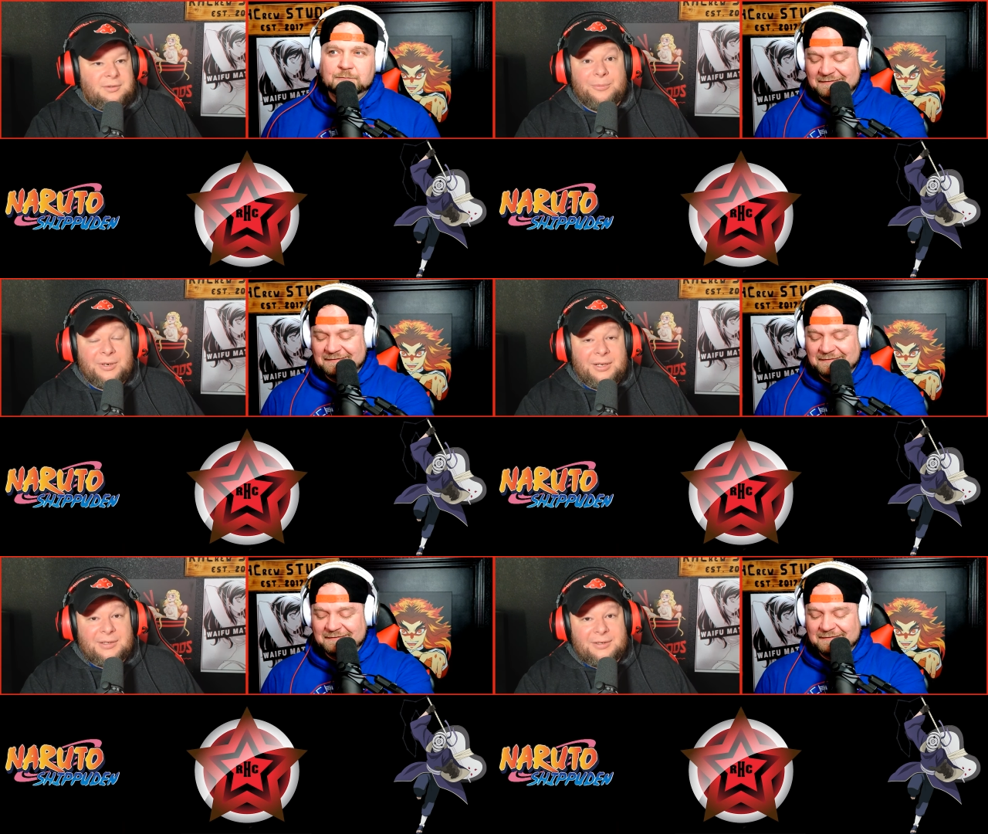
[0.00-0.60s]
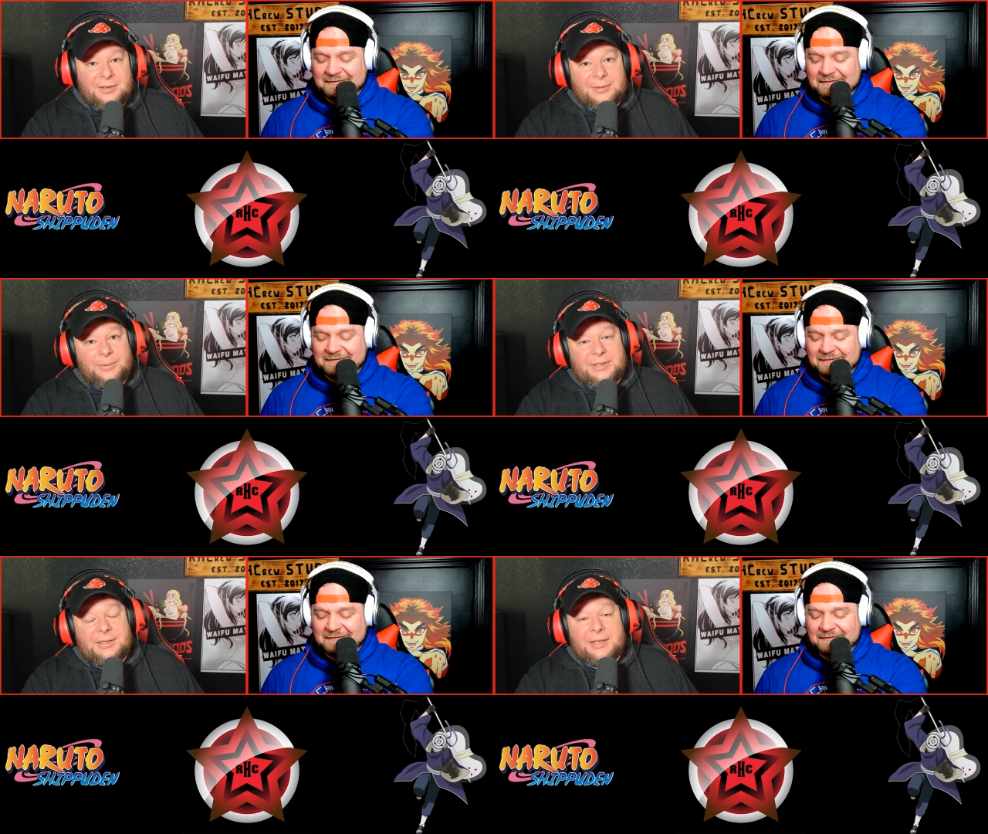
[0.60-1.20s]
Speaker 1: We're going to get started, so
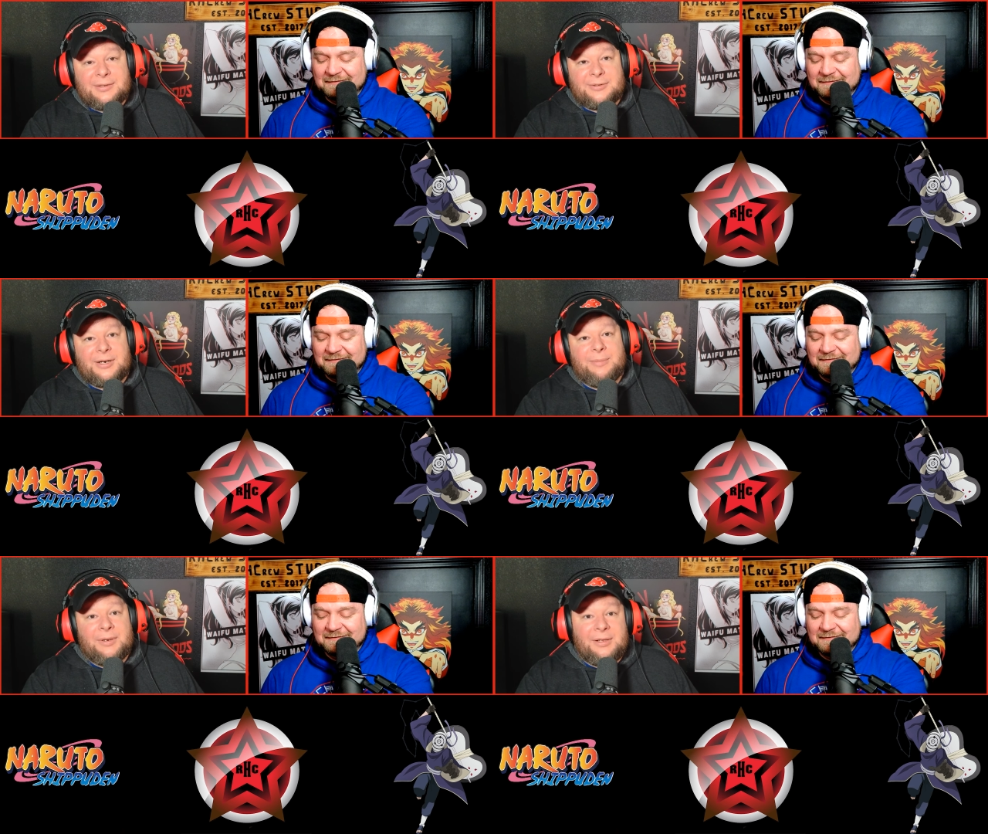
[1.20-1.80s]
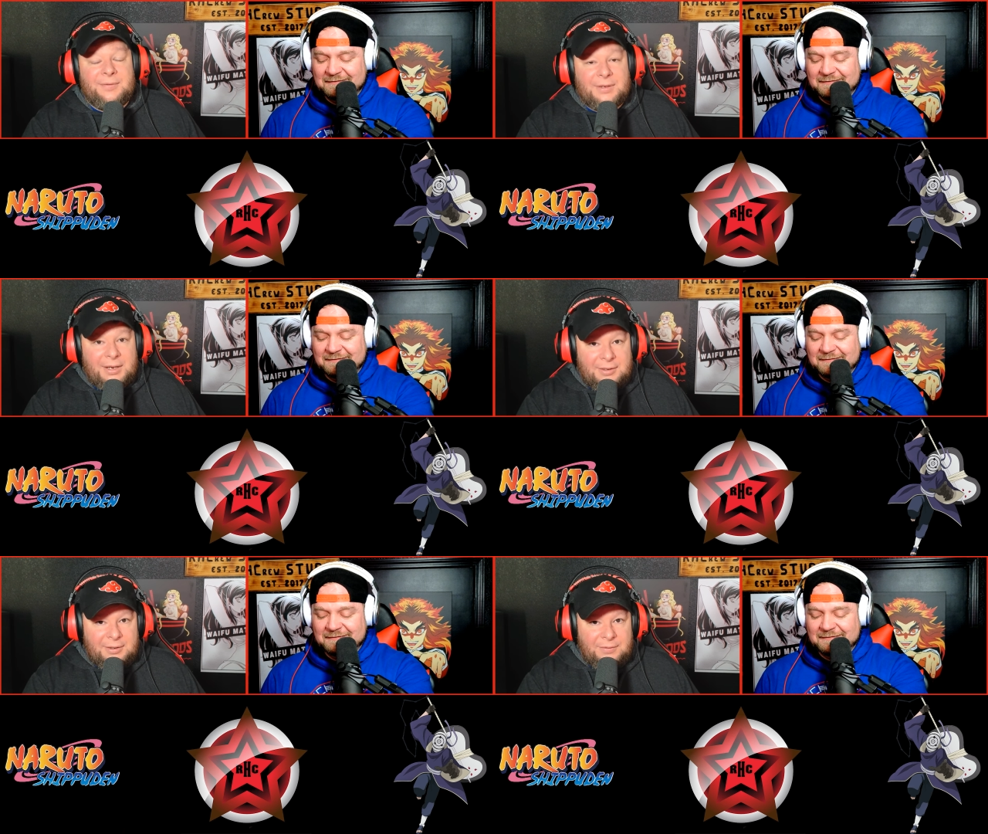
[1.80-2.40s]
please hit that subscribe button, leave a
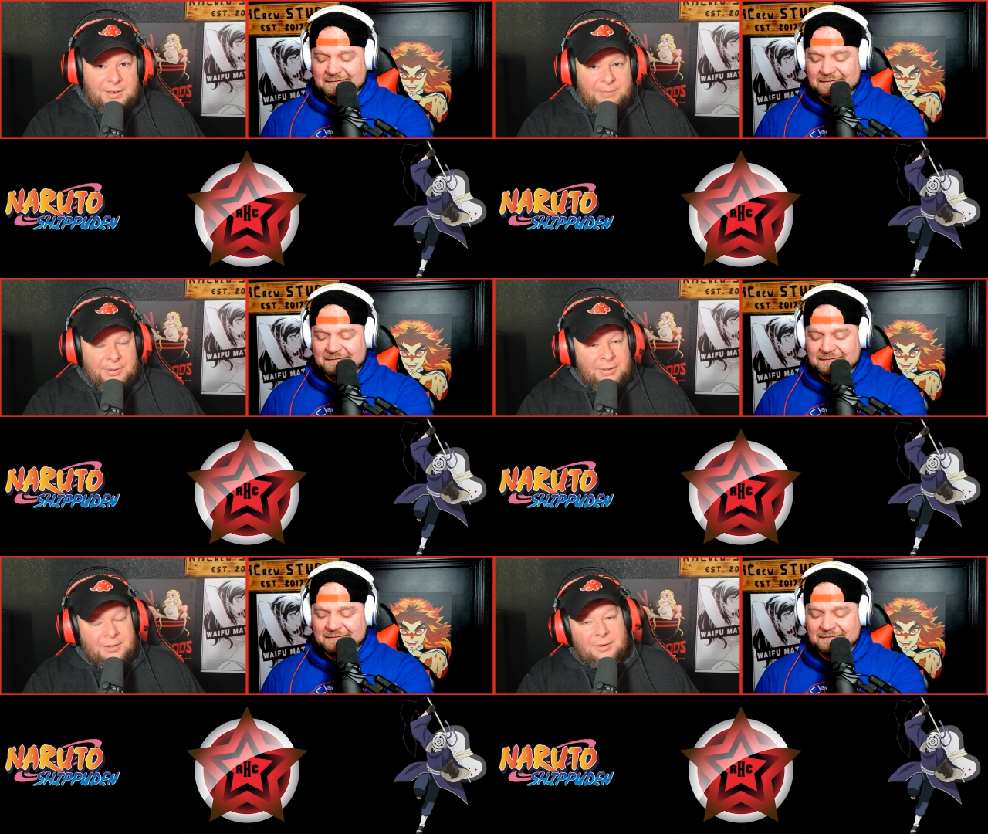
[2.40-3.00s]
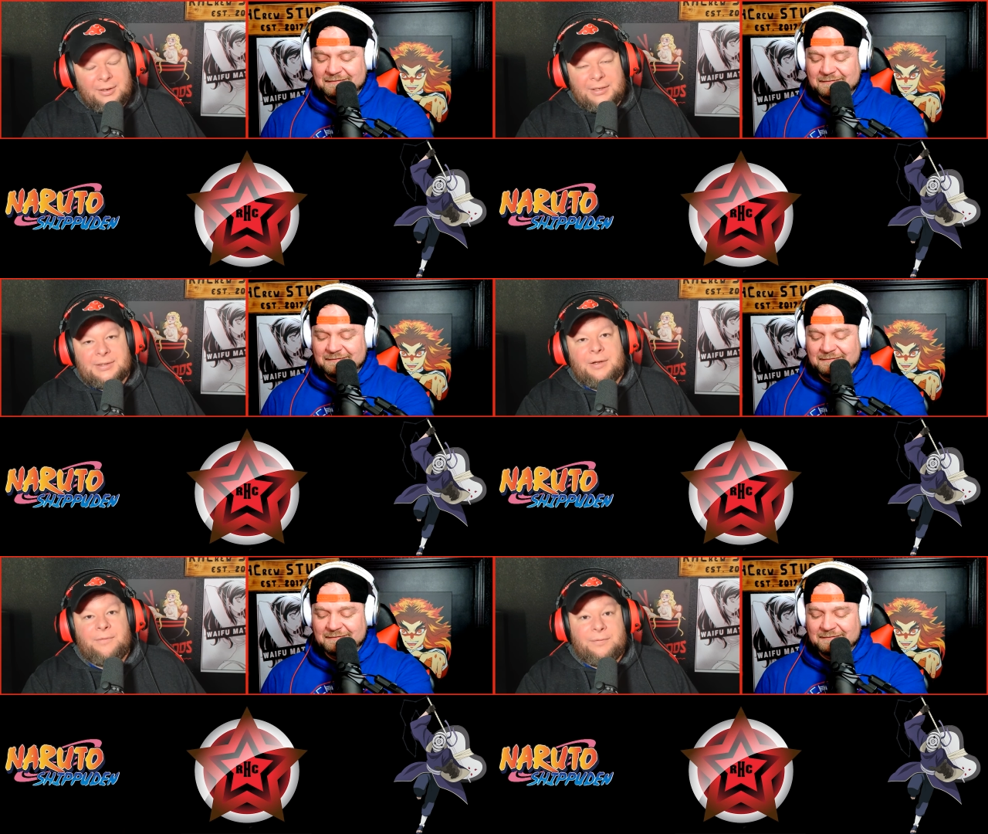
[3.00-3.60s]
like, leave a comment, and all that
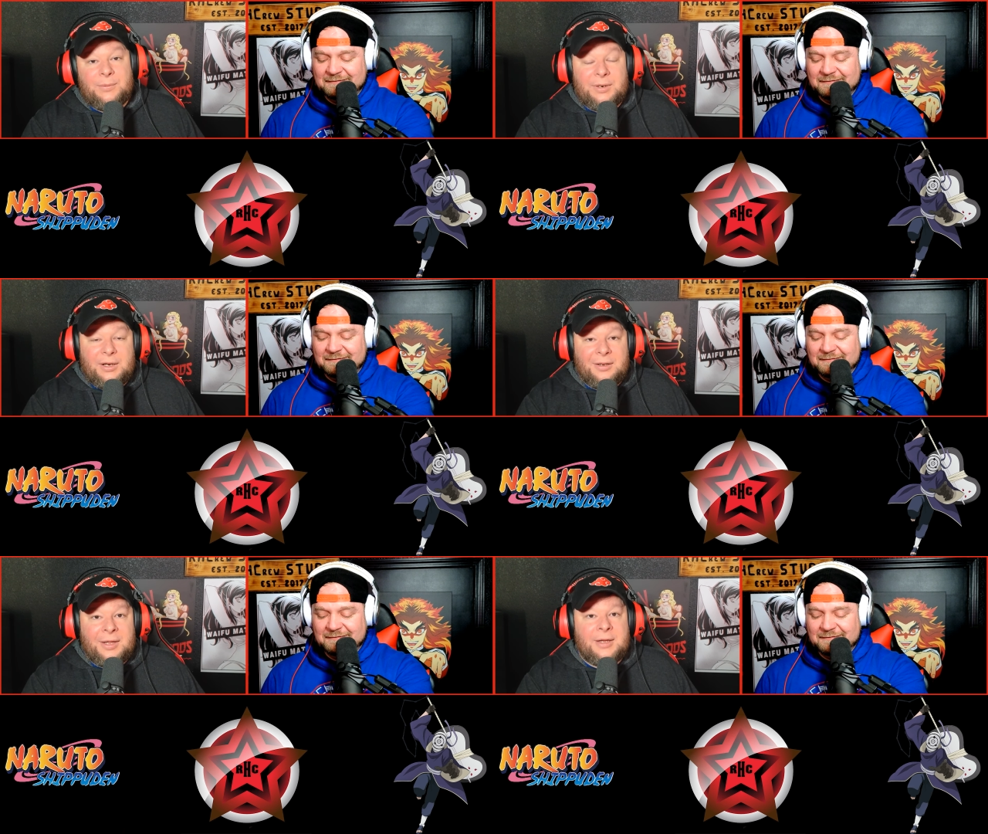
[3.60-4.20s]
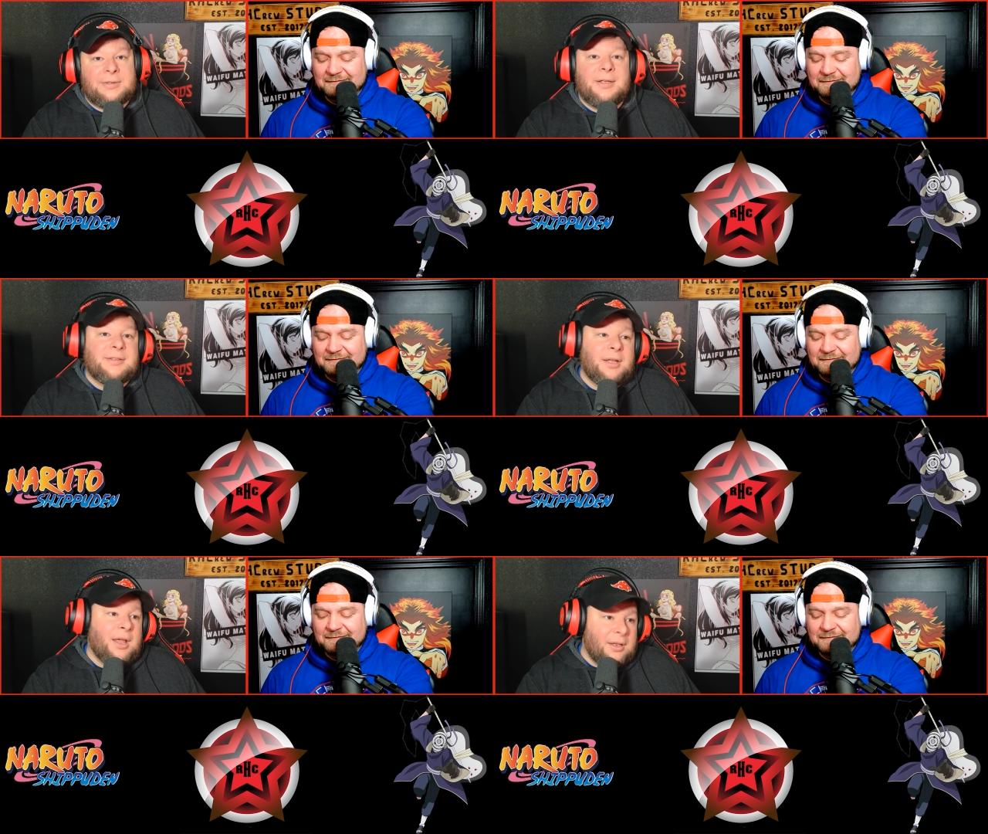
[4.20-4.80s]
stuff. If you want to get early access,
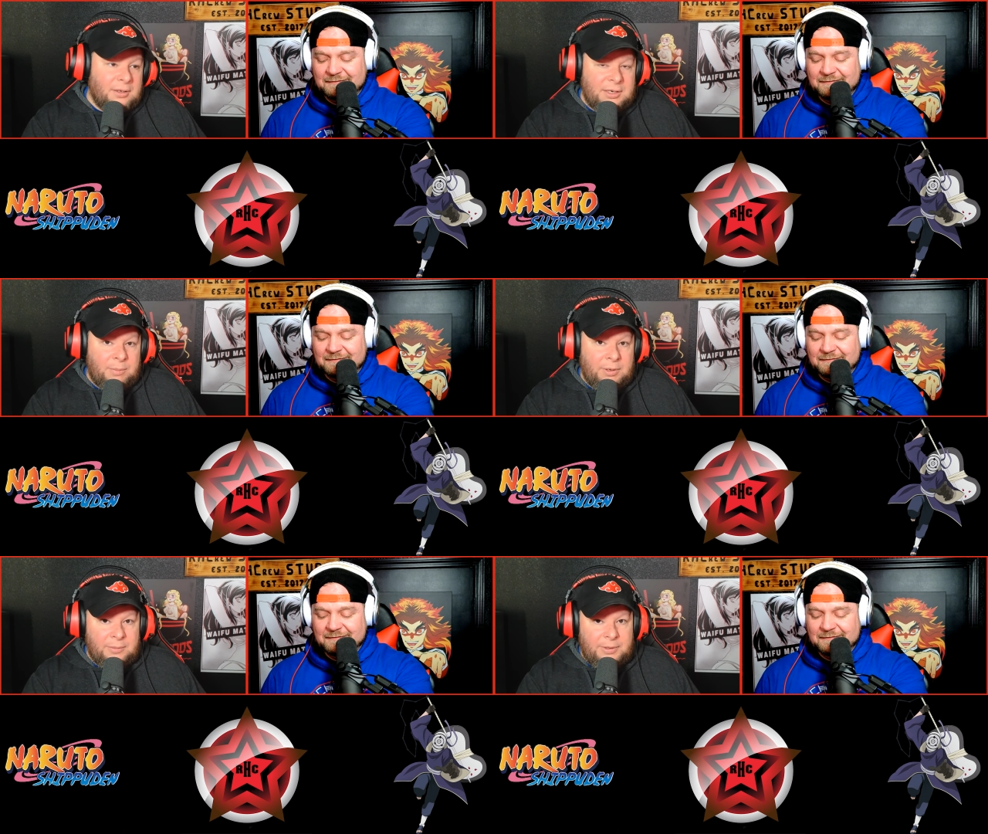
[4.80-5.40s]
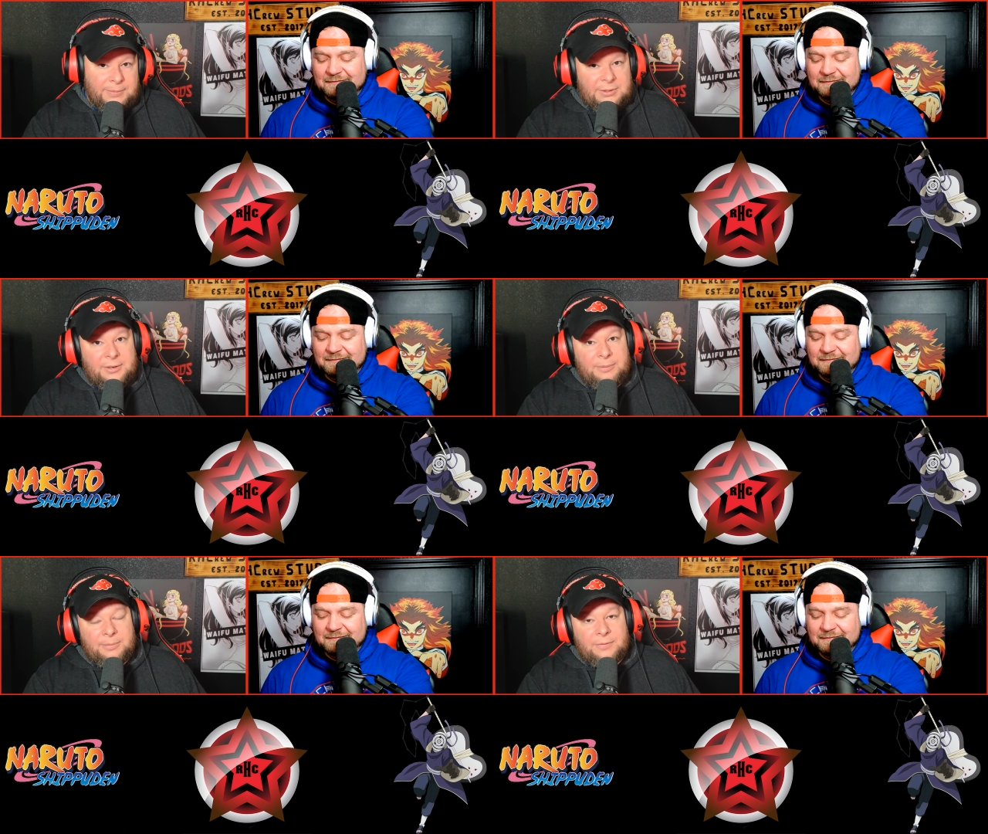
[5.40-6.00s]
look down below and become a channel
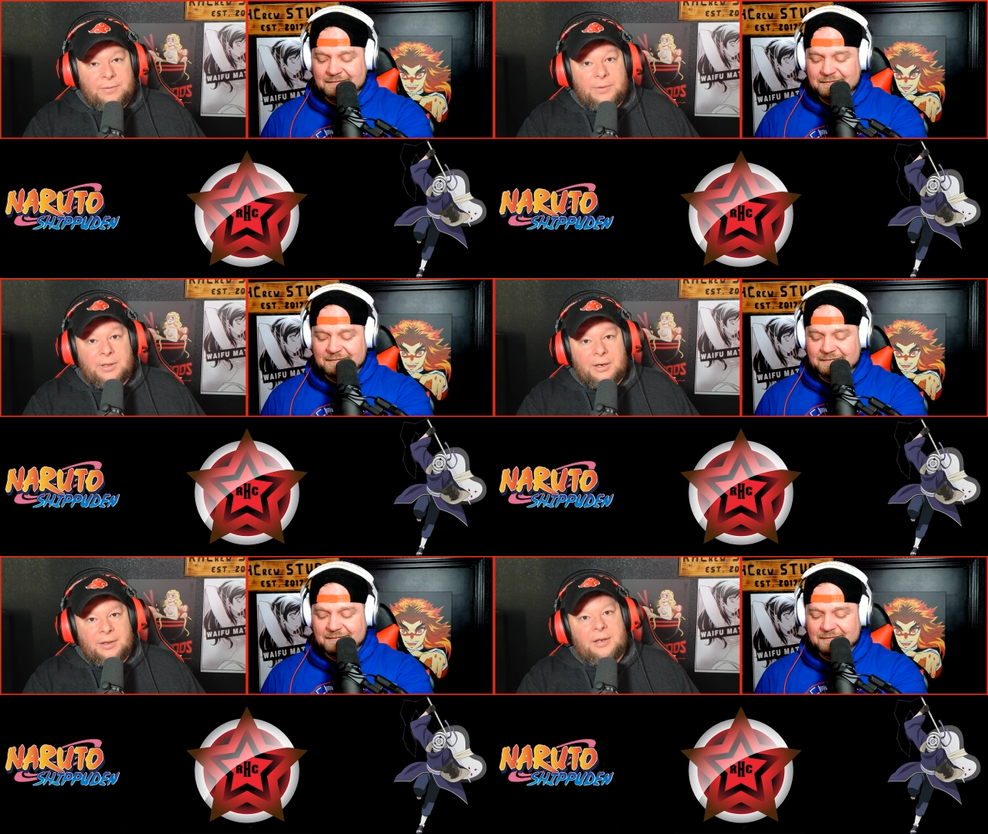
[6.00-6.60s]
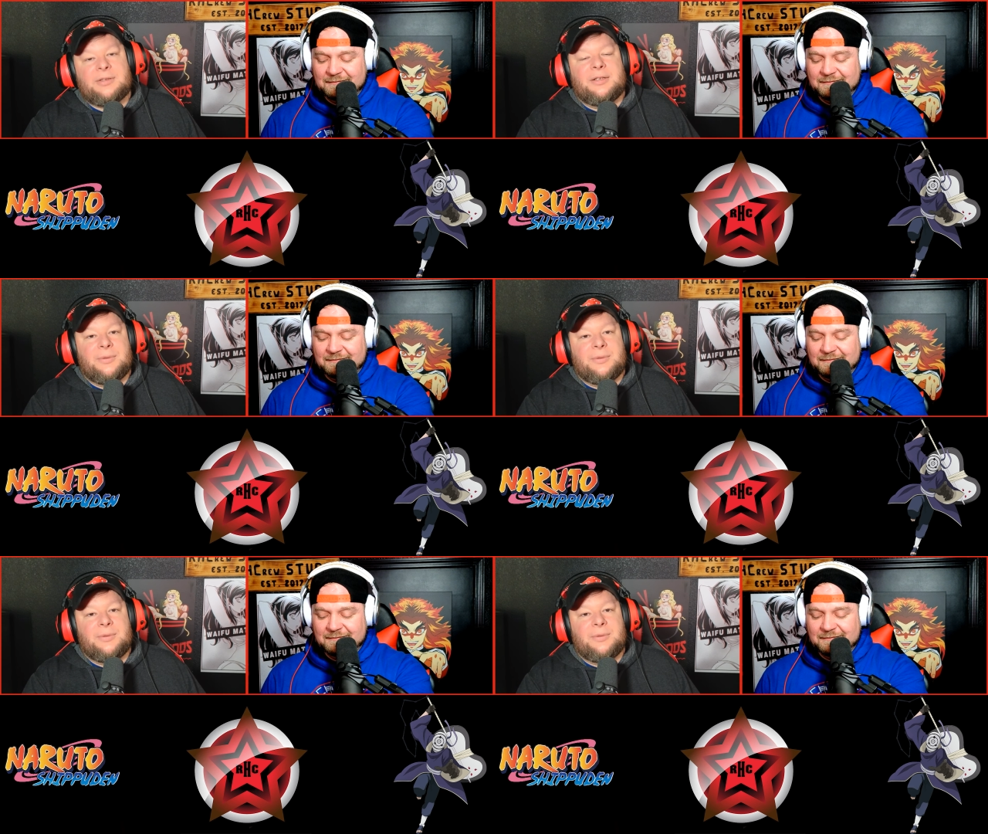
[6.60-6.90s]
member. And if you want to get early access